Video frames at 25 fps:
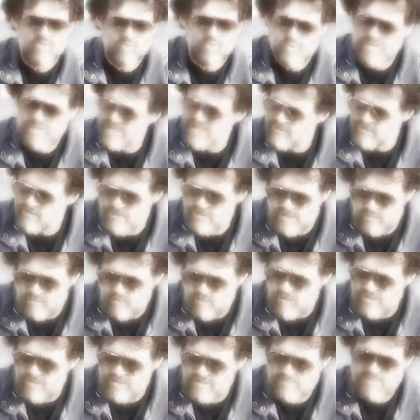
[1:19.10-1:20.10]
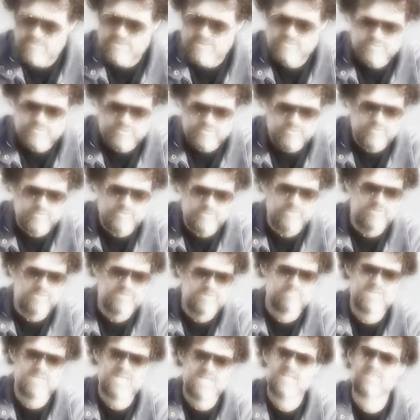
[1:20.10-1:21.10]
We do not want to be
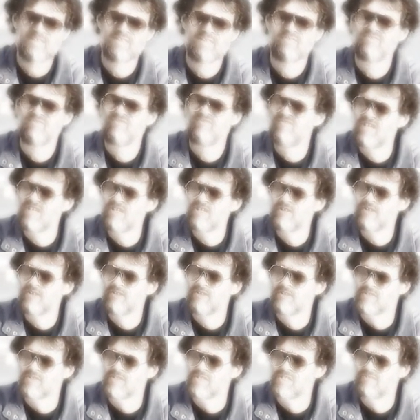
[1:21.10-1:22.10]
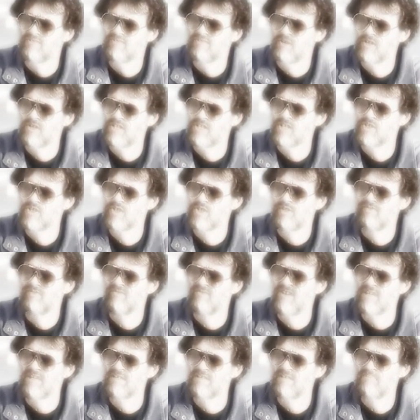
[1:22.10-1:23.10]
ruled by the fears of Christian
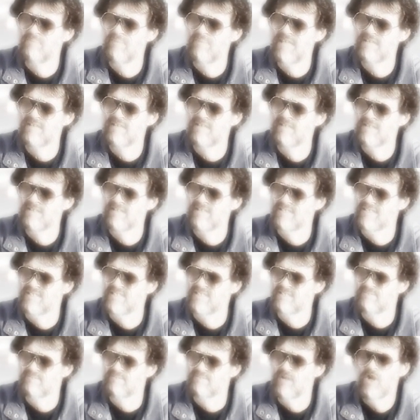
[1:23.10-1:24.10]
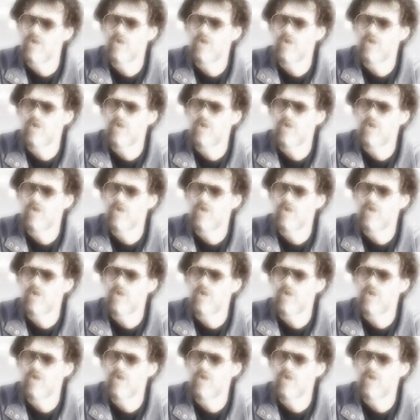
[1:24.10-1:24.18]
fundamentalism